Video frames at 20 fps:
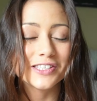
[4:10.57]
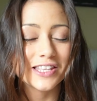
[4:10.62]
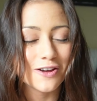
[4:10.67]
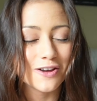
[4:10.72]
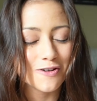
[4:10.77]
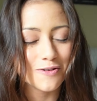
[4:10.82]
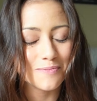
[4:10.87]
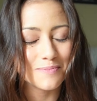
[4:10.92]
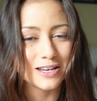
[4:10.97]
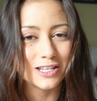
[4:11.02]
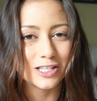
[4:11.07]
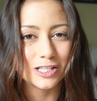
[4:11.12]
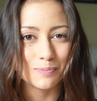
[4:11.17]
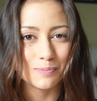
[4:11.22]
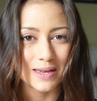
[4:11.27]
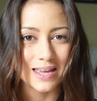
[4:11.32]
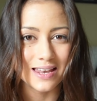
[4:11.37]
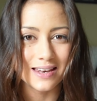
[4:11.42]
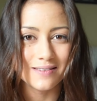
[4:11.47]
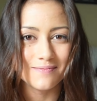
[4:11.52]
they are in
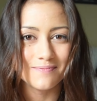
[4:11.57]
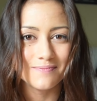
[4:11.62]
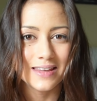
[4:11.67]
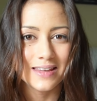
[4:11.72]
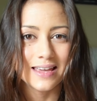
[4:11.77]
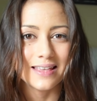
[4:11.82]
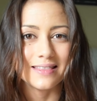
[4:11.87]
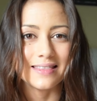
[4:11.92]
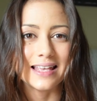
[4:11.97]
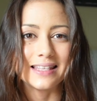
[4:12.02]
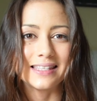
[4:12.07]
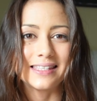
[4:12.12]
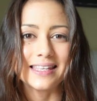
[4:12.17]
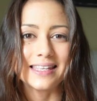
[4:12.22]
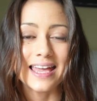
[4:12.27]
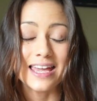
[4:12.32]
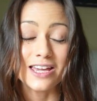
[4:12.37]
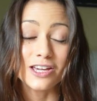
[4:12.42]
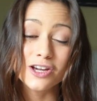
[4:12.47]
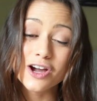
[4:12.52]
mid-spin, then
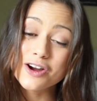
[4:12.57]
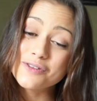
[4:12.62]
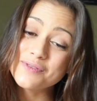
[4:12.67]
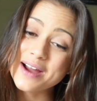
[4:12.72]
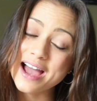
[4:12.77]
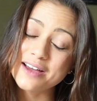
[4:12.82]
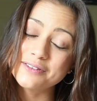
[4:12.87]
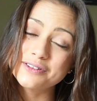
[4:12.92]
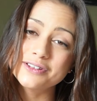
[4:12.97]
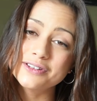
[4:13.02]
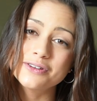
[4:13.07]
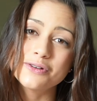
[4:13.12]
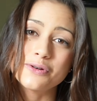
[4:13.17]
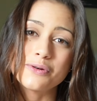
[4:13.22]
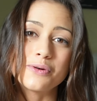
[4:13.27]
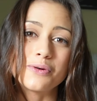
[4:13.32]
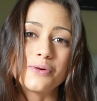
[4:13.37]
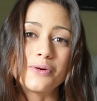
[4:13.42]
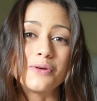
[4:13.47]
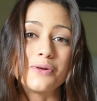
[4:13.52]
say go round
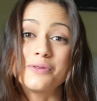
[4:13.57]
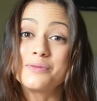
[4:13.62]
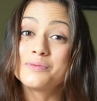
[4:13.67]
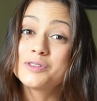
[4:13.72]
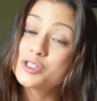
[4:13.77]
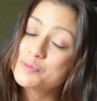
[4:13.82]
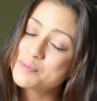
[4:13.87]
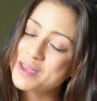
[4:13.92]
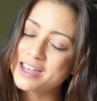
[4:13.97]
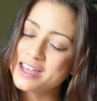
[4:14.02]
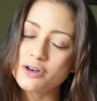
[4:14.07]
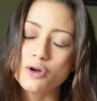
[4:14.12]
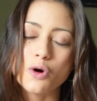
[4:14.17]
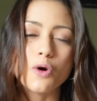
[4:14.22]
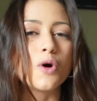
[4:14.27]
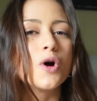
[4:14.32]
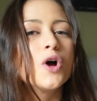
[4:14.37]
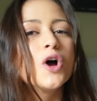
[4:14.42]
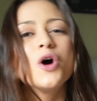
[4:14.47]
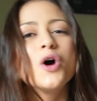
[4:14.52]
or spin
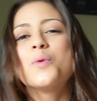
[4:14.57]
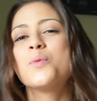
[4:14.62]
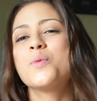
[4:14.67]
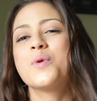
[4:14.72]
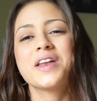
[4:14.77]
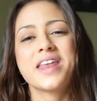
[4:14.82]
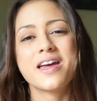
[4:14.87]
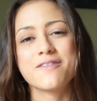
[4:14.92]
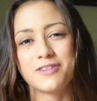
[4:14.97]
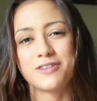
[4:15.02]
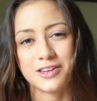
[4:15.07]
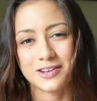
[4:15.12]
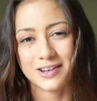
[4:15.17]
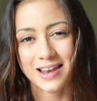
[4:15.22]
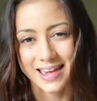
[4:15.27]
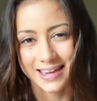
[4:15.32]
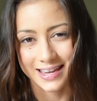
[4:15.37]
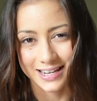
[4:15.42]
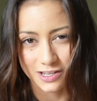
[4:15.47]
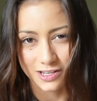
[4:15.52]
or whatever you'd
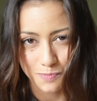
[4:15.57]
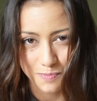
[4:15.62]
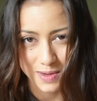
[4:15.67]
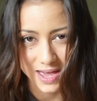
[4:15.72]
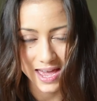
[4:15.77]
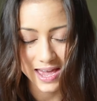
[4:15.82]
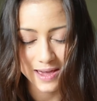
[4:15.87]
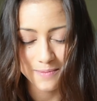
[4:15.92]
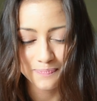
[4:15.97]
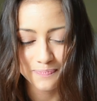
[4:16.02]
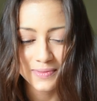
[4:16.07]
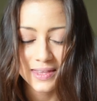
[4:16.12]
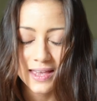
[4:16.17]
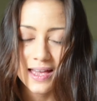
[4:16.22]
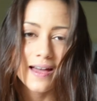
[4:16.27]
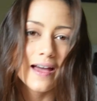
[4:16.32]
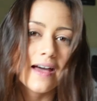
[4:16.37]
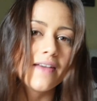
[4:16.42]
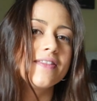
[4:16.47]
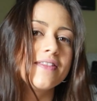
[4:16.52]
like it to be,
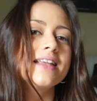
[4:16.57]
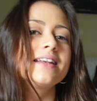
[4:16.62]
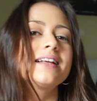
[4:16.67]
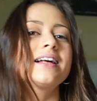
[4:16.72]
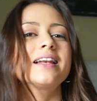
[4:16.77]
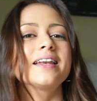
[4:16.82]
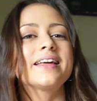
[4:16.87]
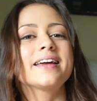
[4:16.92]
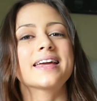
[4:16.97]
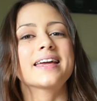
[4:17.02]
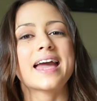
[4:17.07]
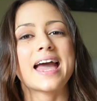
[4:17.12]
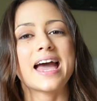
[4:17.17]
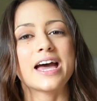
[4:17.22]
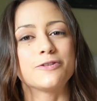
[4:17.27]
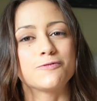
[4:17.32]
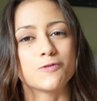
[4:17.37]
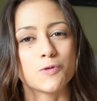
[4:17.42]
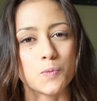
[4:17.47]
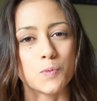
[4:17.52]
and then click
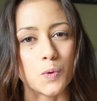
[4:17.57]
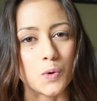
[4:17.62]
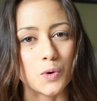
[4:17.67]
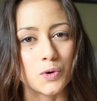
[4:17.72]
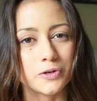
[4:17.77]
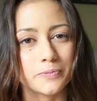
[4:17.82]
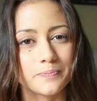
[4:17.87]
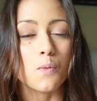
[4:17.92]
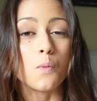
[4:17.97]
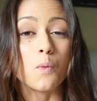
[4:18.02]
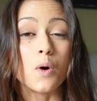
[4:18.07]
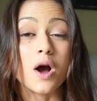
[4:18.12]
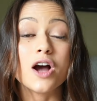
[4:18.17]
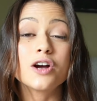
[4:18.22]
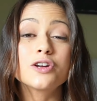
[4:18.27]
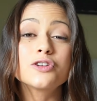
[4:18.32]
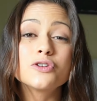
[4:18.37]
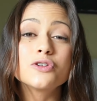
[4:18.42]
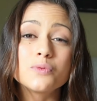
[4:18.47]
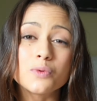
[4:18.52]
and reward.
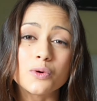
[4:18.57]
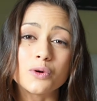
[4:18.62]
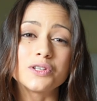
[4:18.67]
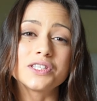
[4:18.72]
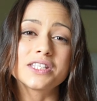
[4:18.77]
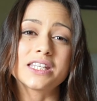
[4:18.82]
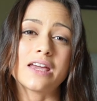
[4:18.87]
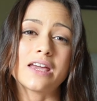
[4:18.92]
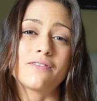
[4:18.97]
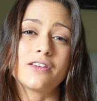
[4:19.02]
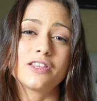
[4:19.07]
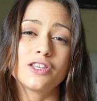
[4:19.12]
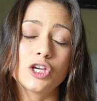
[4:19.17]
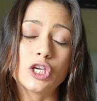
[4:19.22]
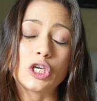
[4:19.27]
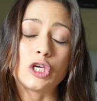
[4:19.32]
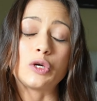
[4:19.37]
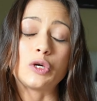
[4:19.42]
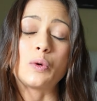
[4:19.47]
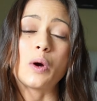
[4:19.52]
Work towards giving the
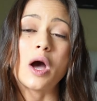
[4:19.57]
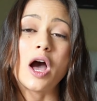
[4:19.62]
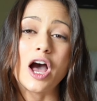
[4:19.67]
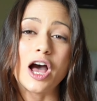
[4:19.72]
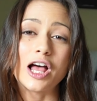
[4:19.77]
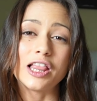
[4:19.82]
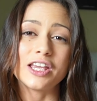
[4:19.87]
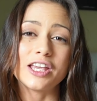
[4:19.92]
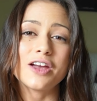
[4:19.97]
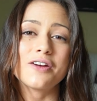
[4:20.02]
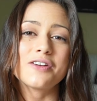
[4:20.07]
cue earlier